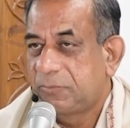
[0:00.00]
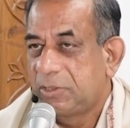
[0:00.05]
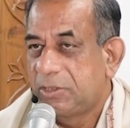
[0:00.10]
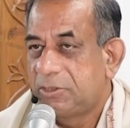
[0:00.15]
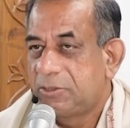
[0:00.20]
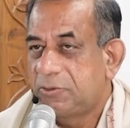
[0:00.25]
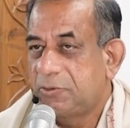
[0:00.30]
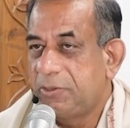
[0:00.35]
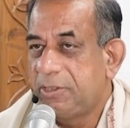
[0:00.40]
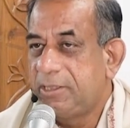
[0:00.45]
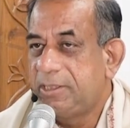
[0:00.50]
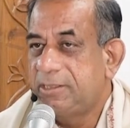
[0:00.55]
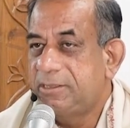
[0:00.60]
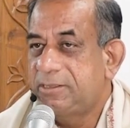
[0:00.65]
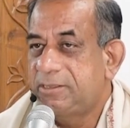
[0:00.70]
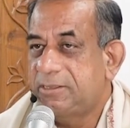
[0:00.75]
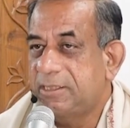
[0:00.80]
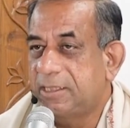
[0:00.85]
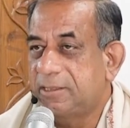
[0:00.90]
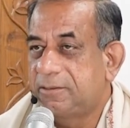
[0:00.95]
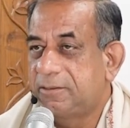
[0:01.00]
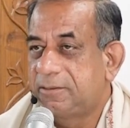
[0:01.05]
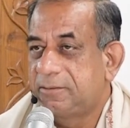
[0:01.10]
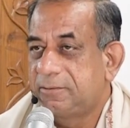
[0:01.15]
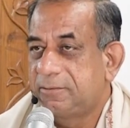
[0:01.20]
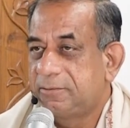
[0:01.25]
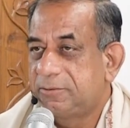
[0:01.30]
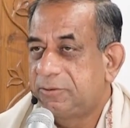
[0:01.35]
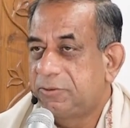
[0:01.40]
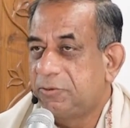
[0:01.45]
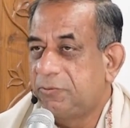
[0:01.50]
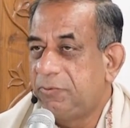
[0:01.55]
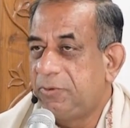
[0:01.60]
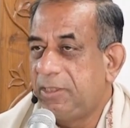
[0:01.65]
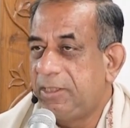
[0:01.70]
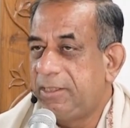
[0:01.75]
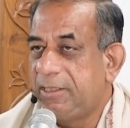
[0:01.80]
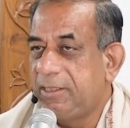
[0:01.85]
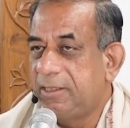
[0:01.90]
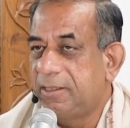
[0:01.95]
So it is Sat. So
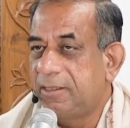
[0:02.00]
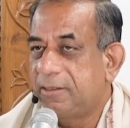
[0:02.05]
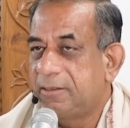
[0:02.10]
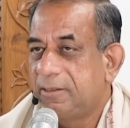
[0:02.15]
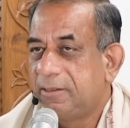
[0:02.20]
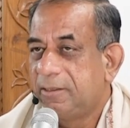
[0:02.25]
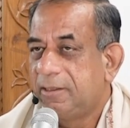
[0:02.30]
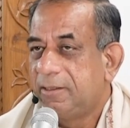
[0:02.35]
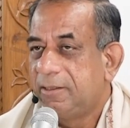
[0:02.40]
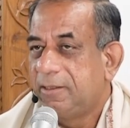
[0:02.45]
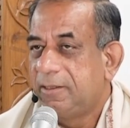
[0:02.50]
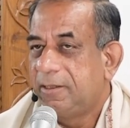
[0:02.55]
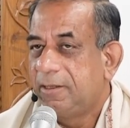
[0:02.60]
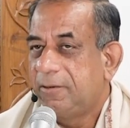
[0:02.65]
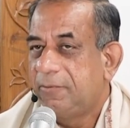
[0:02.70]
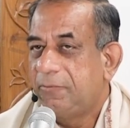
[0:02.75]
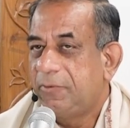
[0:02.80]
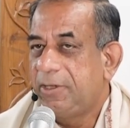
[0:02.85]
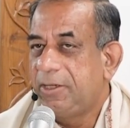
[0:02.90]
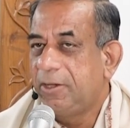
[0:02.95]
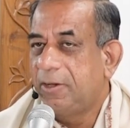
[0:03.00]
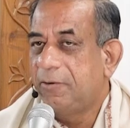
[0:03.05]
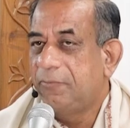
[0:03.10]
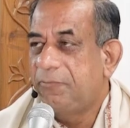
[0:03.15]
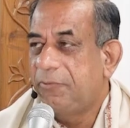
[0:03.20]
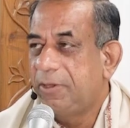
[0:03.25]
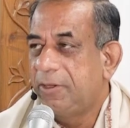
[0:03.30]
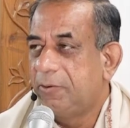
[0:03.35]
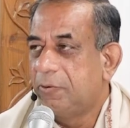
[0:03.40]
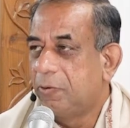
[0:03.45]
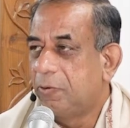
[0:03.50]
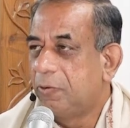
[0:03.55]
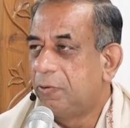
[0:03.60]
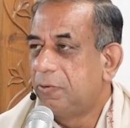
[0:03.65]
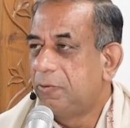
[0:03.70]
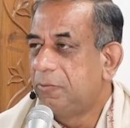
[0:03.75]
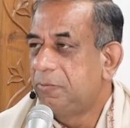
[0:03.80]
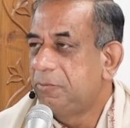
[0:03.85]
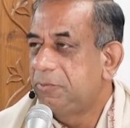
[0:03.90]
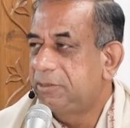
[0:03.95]
we'll hear very often
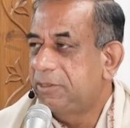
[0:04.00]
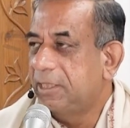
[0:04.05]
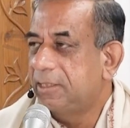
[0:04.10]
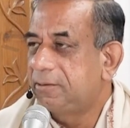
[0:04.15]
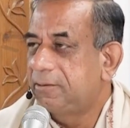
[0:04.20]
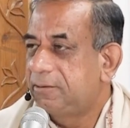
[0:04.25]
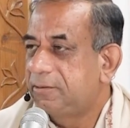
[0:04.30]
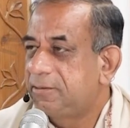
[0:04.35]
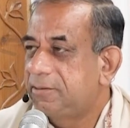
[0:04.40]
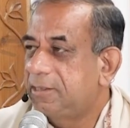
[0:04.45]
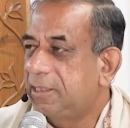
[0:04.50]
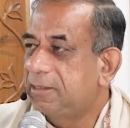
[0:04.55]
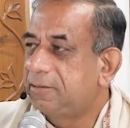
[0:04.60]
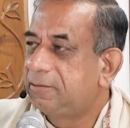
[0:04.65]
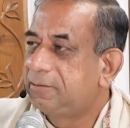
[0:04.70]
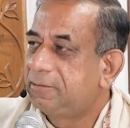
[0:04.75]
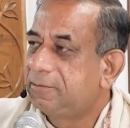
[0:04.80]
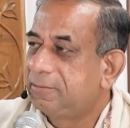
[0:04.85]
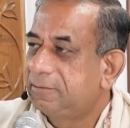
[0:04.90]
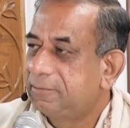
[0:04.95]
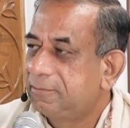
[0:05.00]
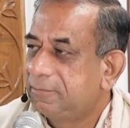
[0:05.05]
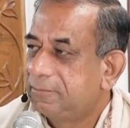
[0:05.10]
Om Tat Sat.